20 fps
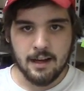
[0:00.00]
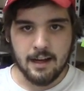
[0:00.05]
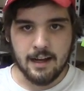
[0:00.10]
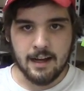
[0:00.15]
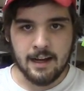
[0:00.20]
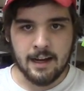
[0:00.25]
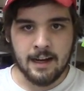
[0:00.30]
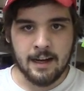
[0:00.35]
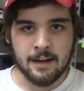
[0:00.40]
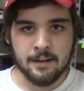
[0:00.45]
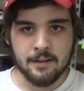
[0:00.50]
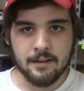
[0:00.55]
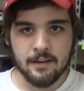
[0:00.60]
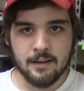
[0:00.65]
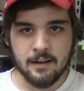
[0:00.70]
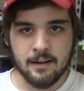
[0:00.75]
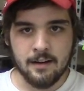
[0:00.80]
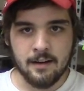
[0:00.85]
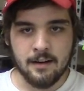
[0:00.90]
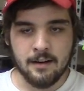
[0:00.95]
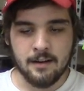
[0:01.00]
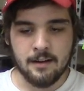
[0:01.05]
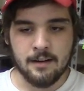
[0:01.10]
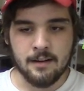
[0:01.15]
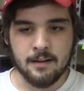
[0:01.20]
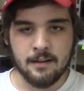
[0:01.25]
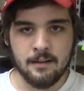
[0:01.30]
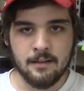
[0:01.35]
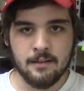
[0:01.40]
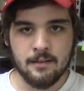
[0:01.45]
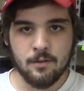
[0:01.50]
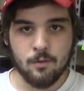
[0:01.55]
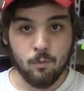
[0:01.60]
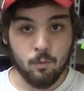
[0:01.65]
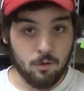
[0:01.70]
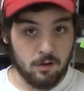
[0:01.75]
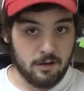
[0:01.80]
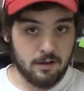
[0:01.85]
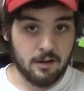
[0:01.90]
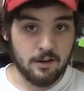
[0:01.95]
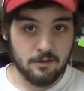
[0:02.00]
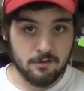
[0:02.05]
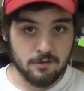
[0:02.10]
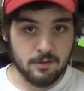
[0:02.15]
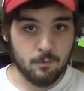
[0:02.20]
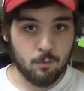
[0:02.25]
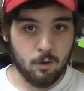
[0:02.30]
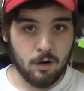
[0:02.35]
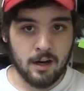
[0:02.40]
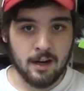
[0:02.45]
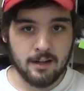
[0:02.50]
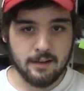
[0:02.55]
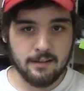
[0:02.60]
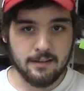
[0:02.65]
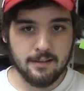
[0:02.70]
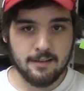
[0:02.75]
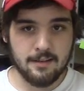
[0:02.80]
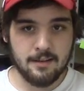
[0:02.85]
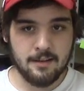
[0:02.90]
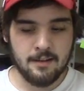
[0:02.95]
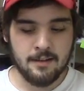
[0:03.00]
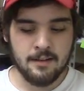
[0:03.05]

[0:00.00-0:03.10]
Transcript: at 100 watts.